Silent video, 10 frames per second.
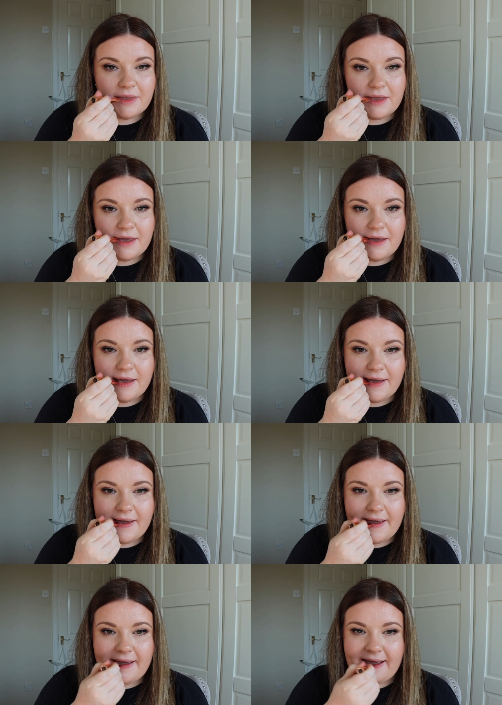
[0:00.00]

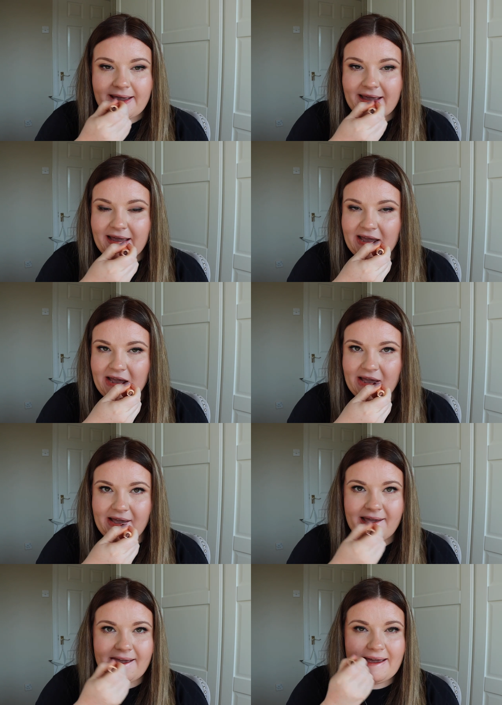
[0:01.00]

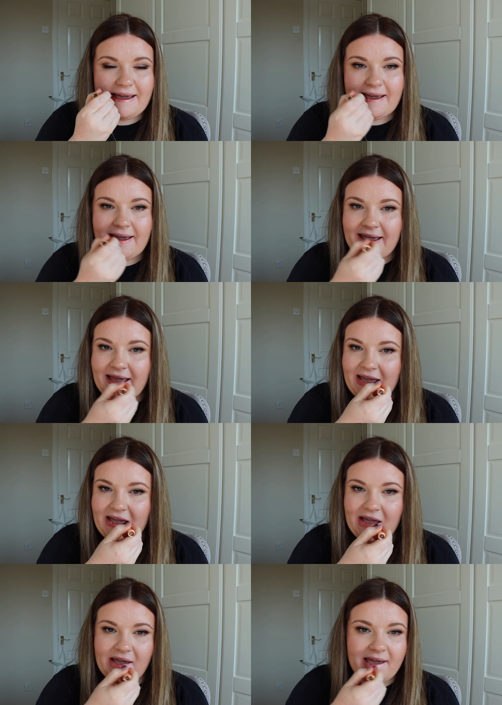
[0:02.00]

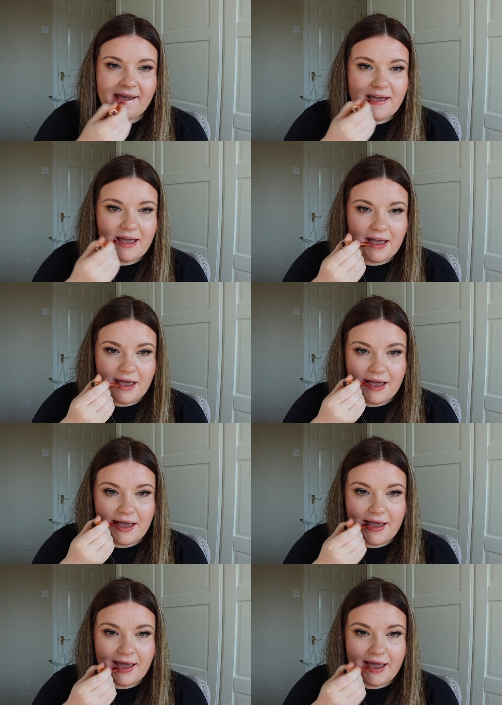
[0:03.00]

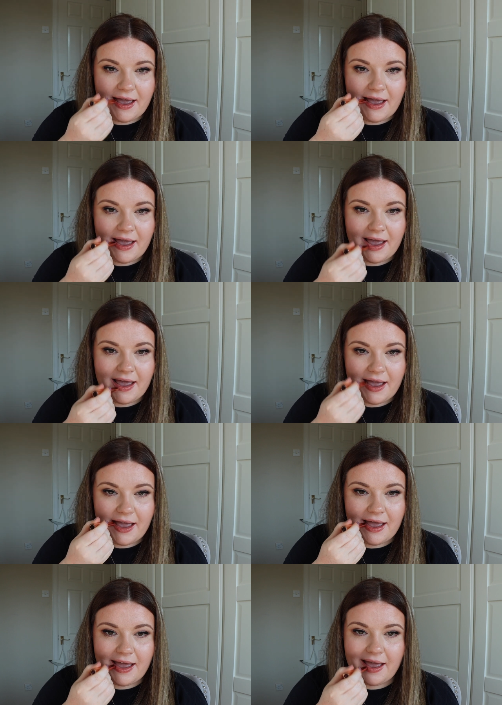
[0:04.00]

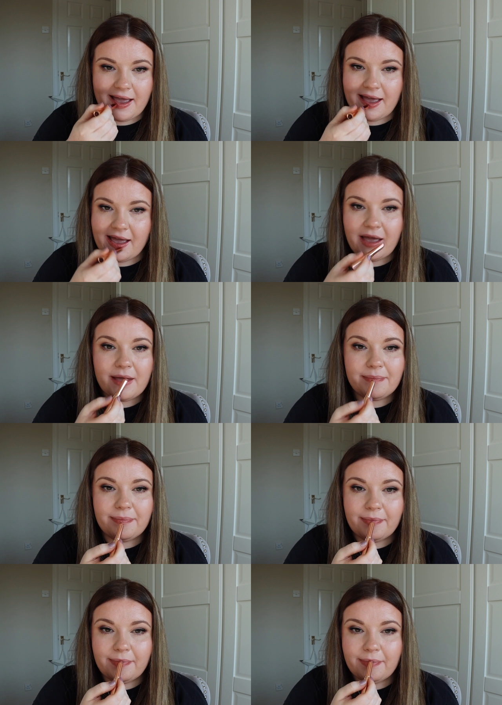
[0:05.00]

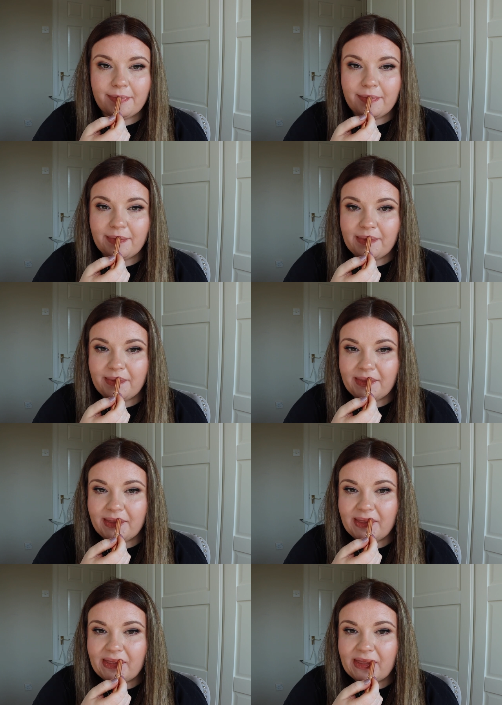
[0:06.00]

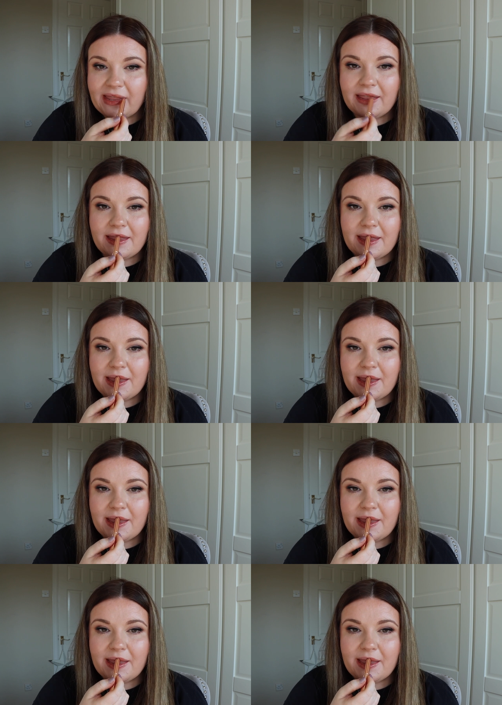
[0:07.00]
Nobody speaks.